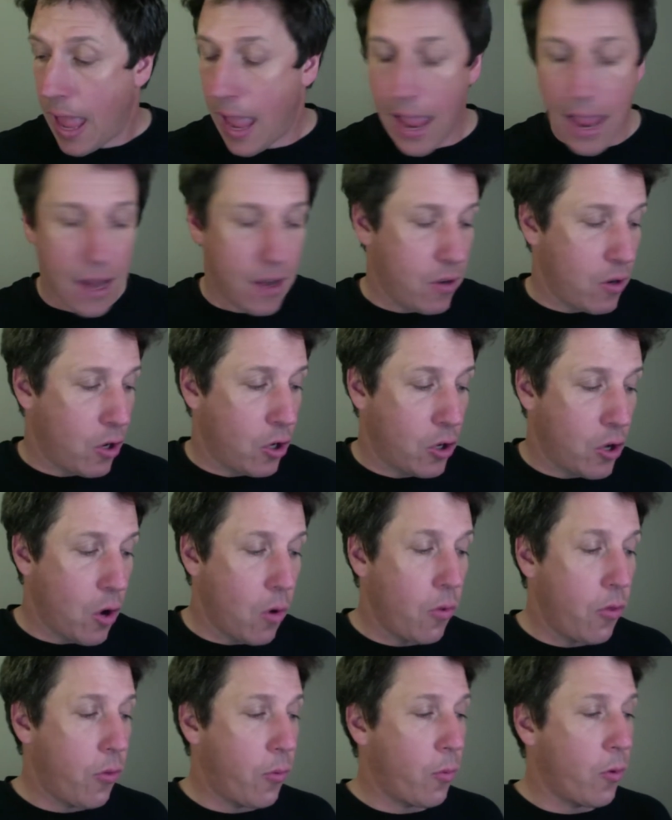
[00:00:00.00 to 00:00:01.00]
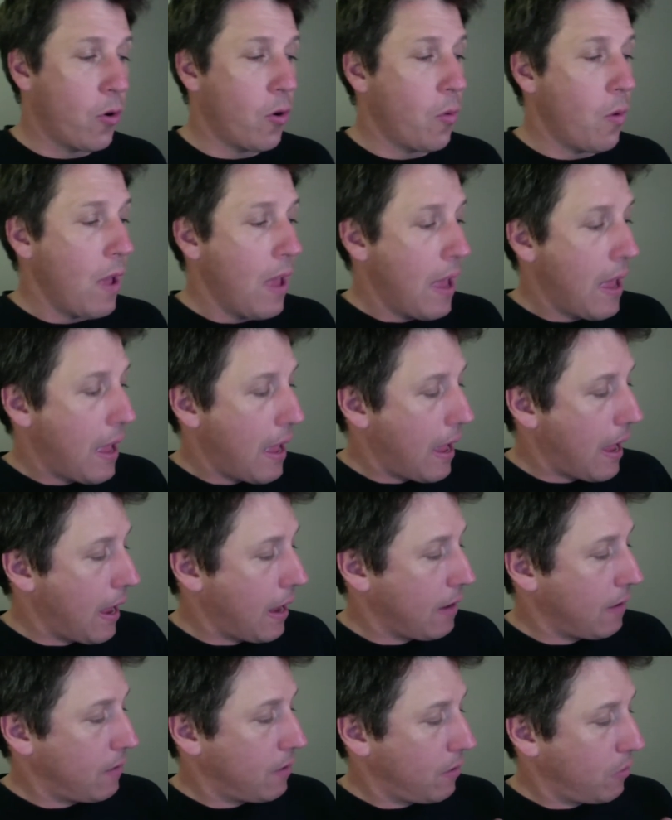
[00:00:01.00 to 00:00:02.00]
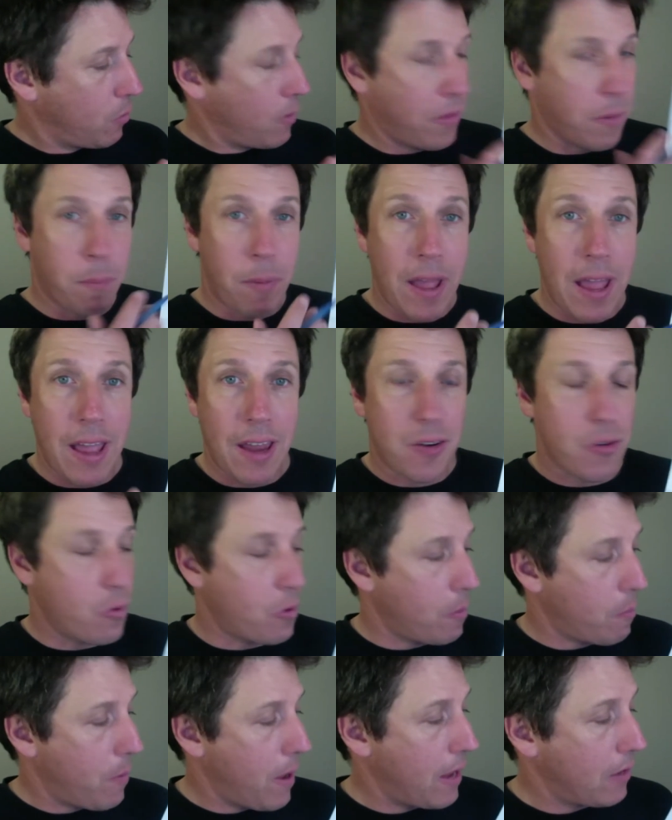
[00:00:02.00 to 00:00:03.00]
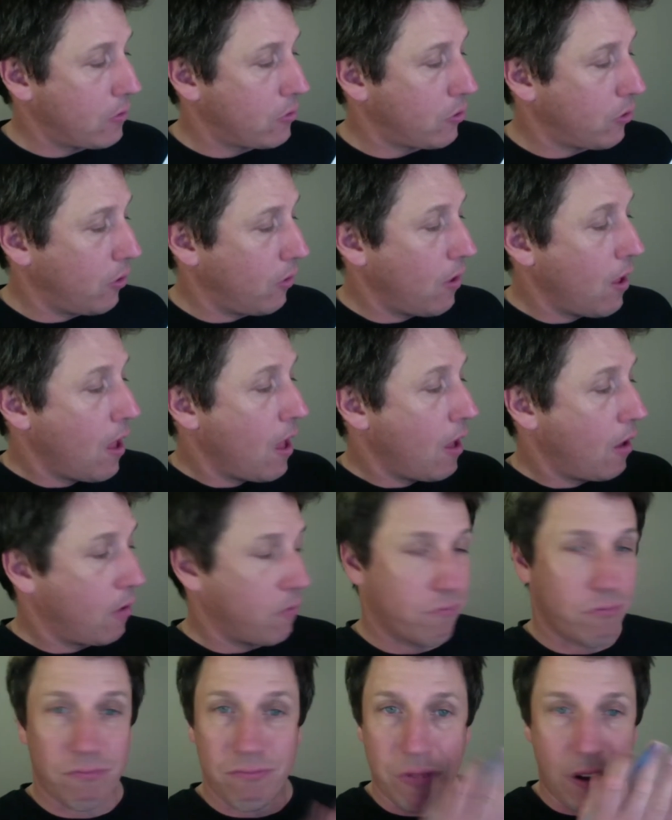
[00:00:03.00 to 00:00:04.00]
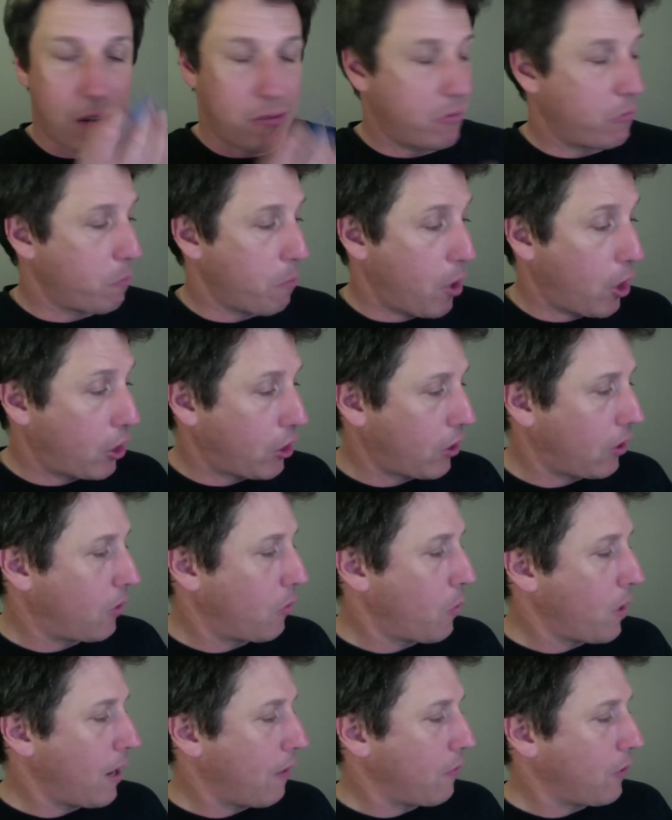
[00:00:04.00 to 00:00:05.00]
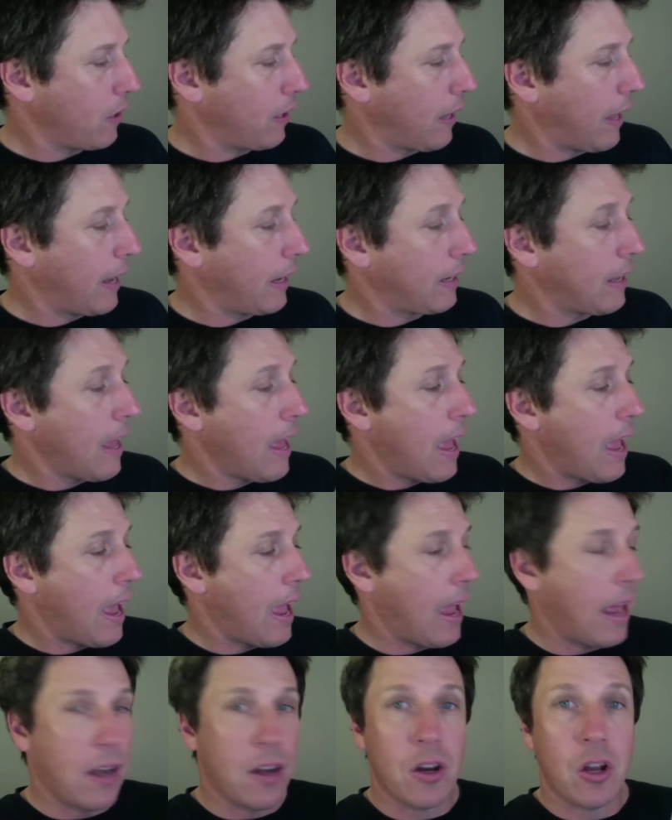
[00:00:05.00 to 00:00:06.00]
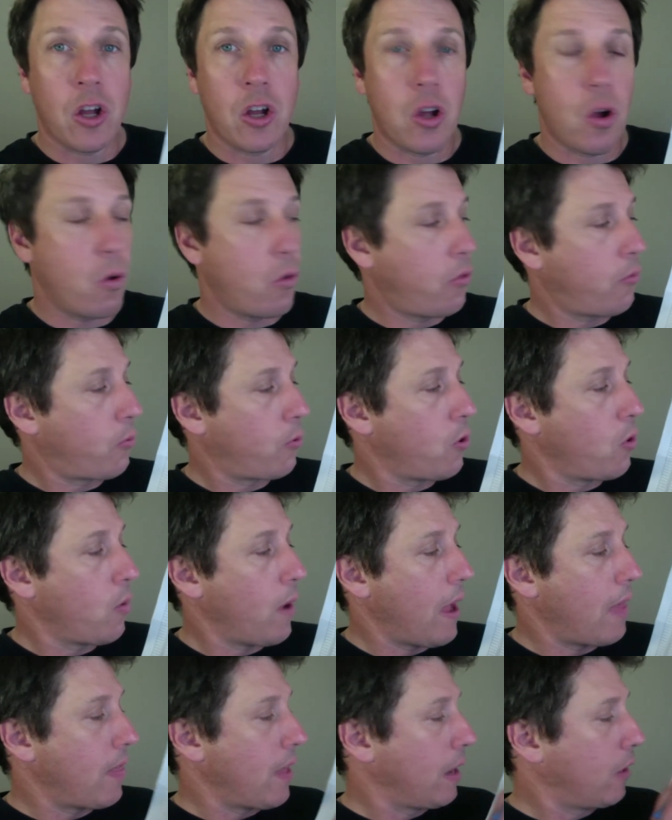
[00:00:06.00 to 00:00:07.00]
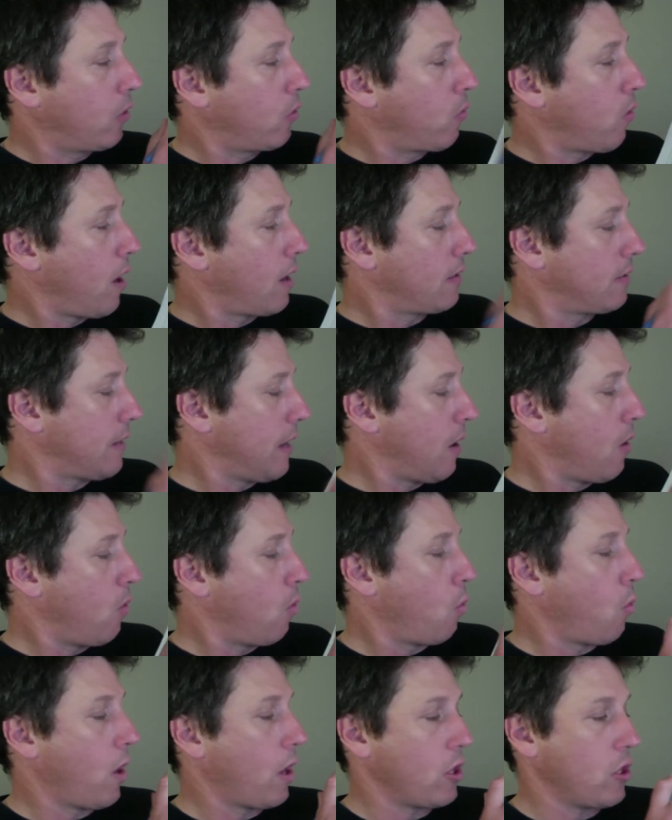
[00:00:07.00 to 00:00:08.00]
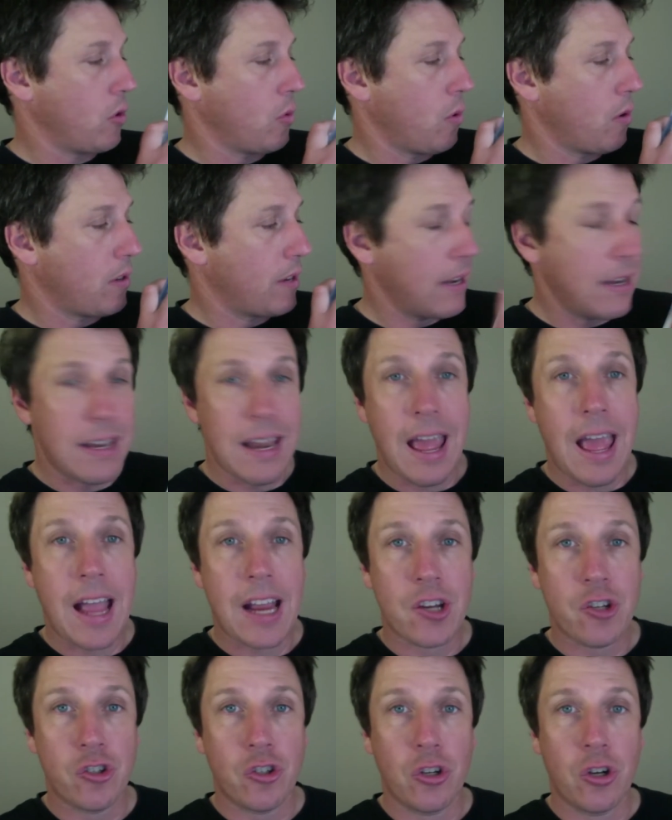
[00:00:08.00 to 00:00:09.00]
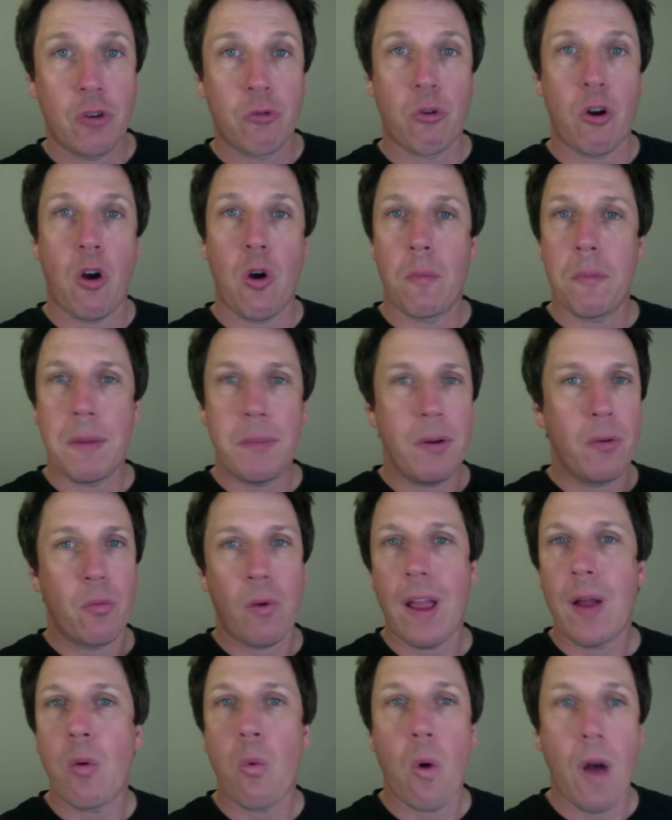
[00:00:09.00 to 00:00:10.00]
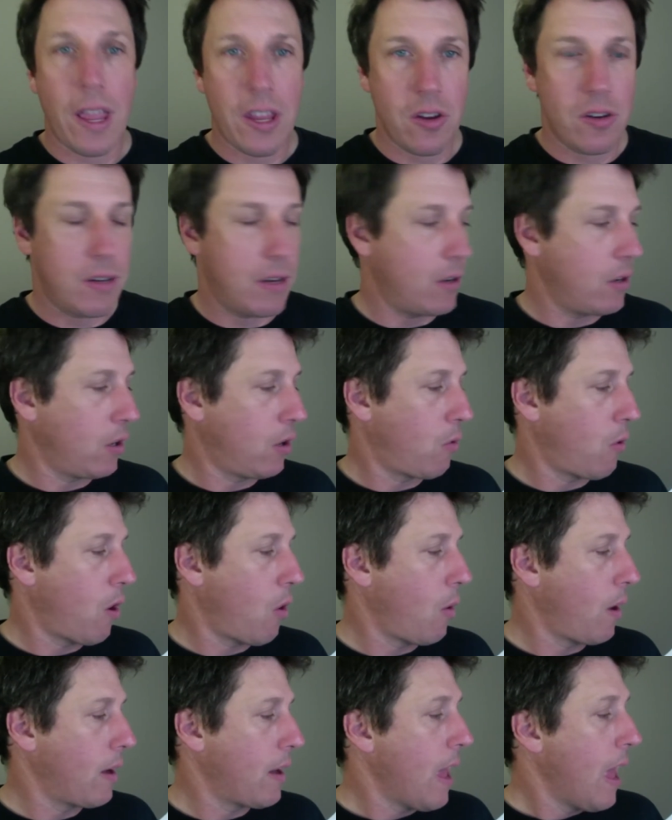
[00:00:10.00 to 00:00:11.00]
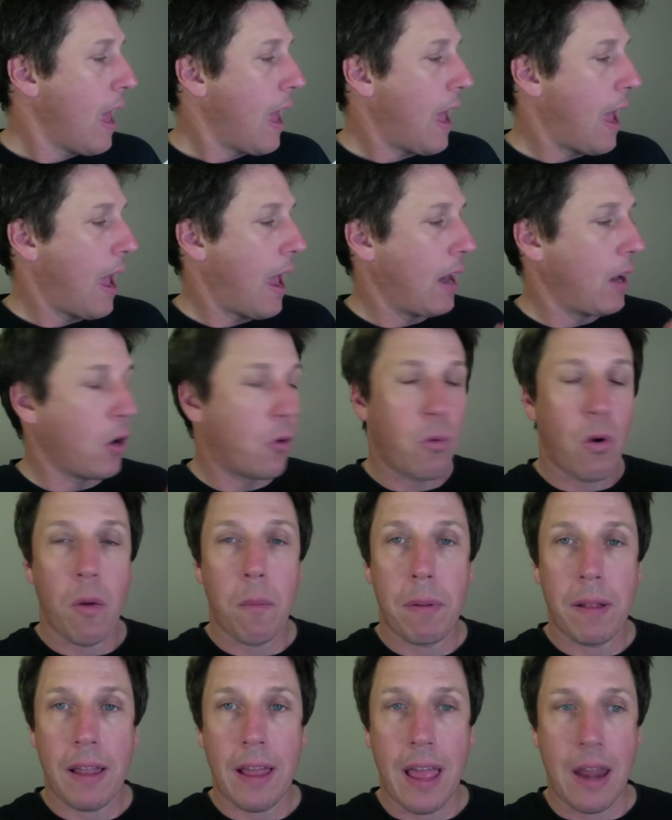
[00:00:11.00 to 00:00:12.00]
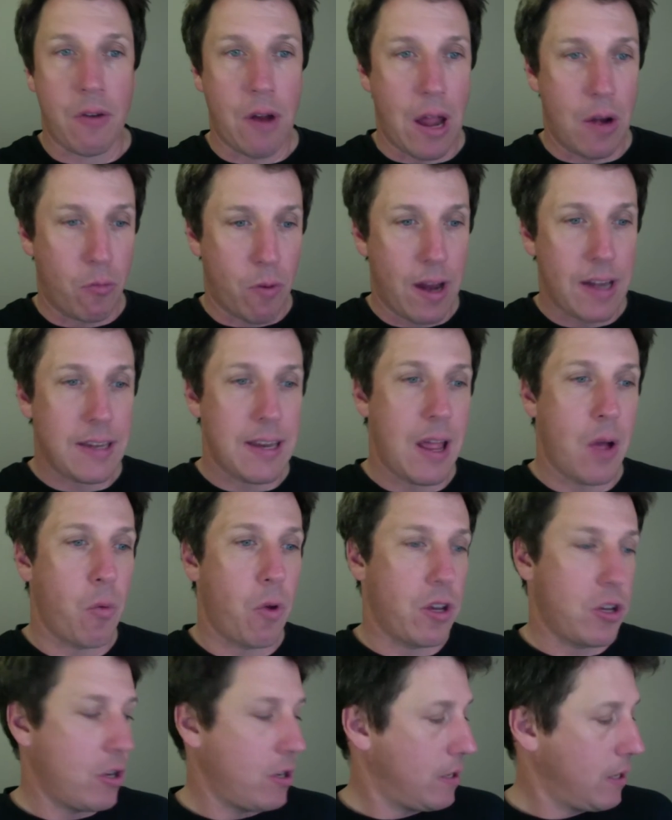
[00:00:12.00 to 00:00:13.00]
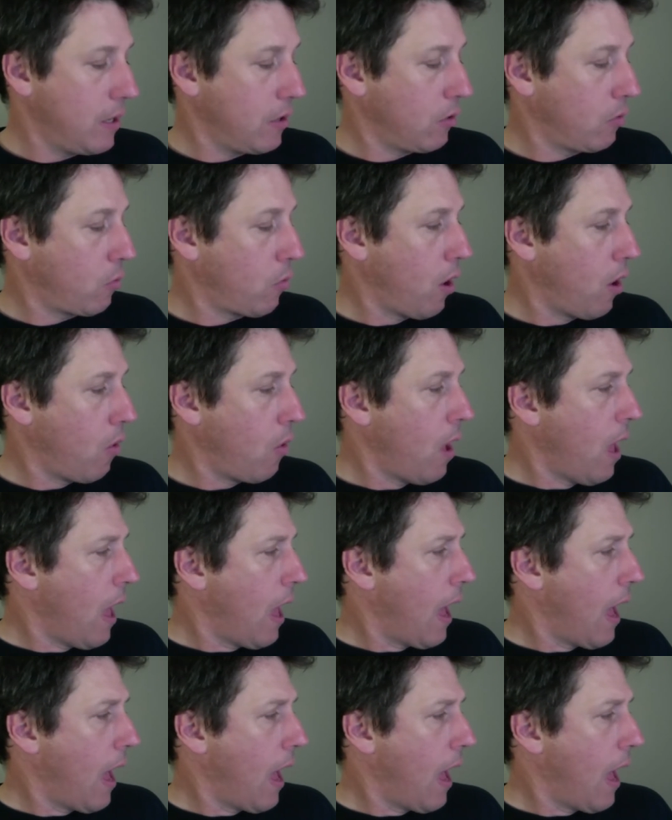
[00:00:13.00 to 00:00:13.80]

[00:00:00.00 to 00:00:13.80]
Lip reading: And go through and with a pen or pencil, marker, whatever you like, and go through and then cross out what you didn't actually grow, maybe write why you didn't grow it, and write down what you did grow.